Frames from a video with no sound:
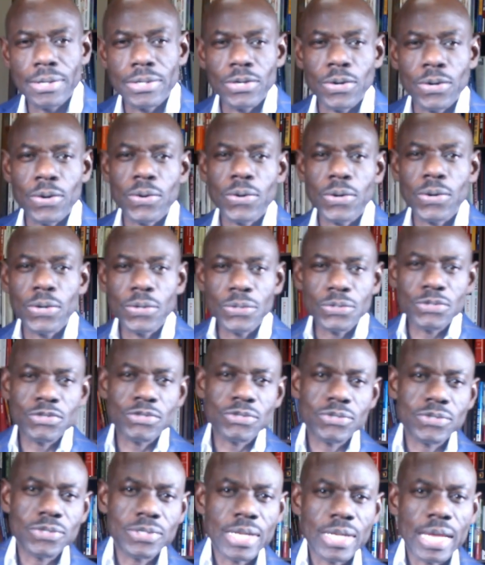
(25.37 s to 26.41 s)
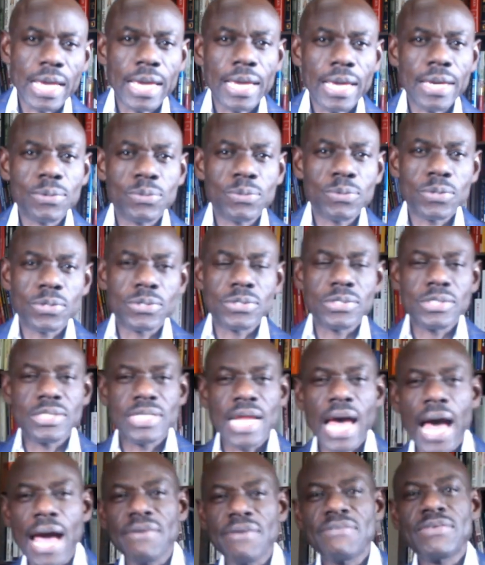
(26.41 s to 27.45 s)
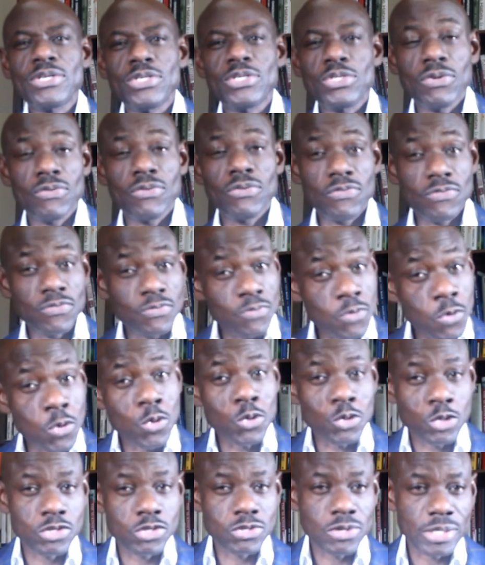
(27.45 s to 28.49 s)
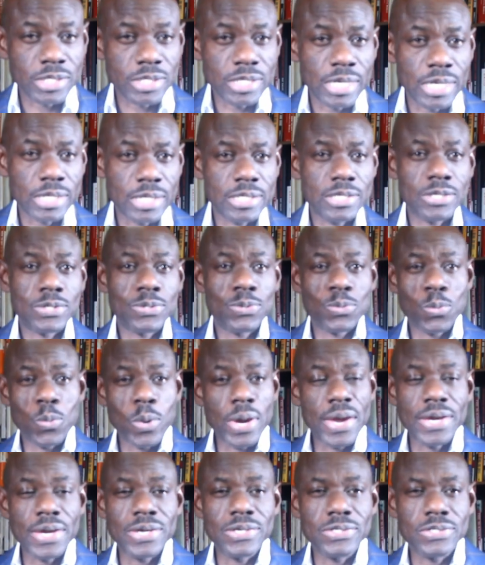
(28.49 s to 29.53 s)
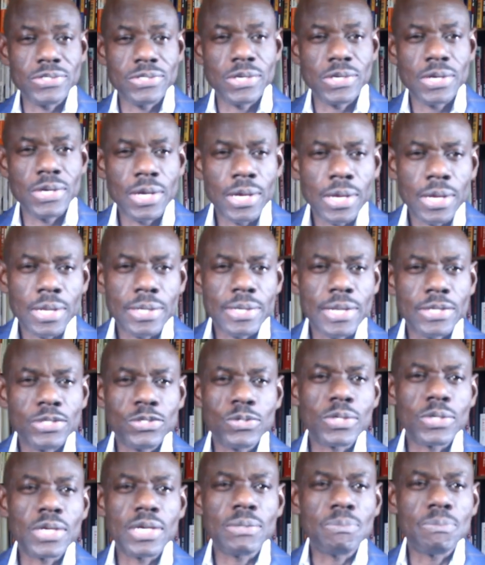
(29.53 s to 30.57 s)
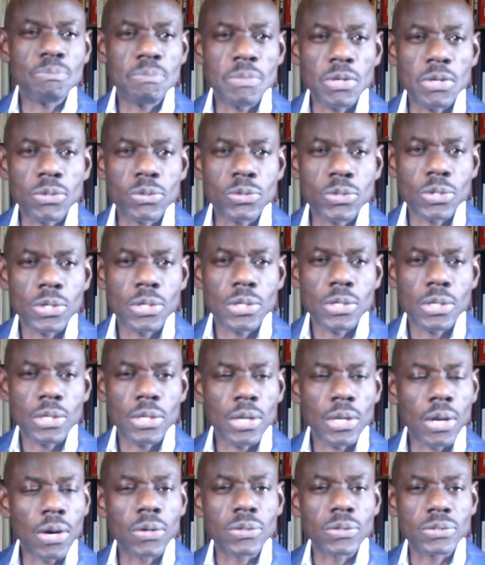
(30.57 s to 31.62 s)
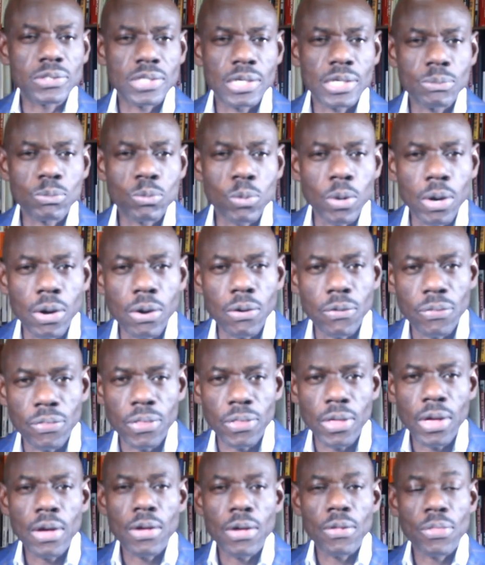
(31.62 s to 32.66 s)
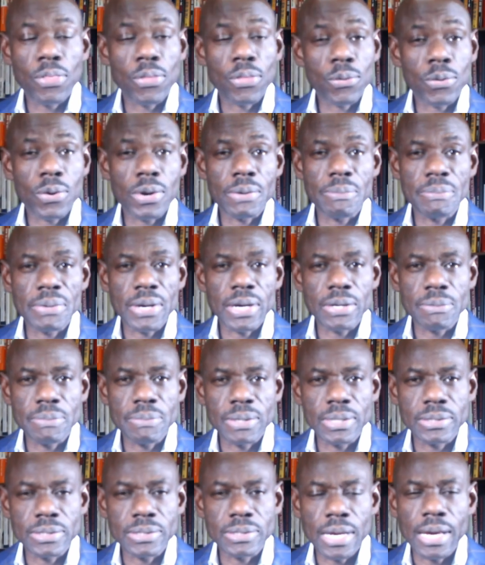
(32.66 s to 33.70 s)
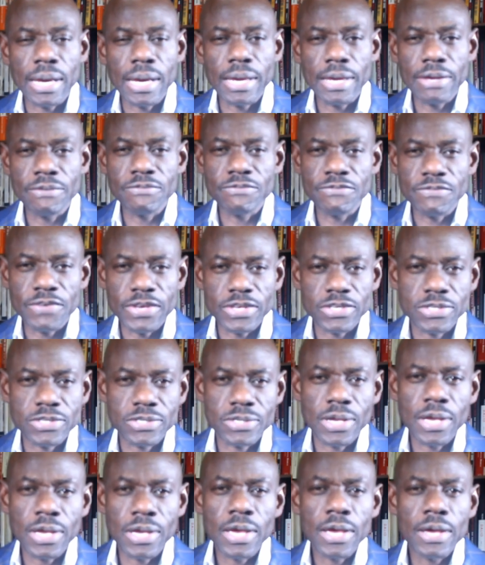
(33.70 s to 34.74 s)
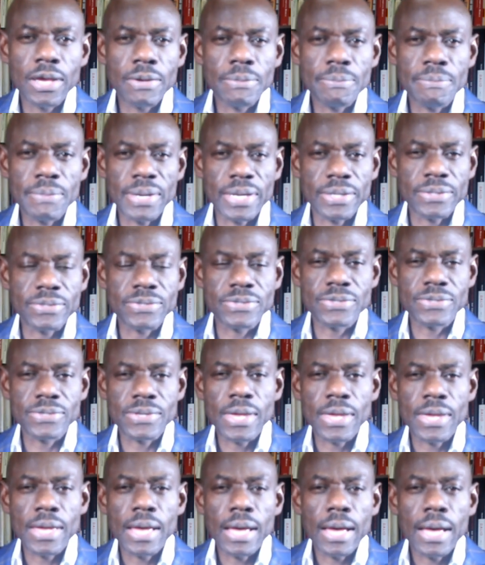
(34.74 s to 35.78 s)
Your host today will dive into 4 strategic ways that you can build long-term wealth through apartment investments.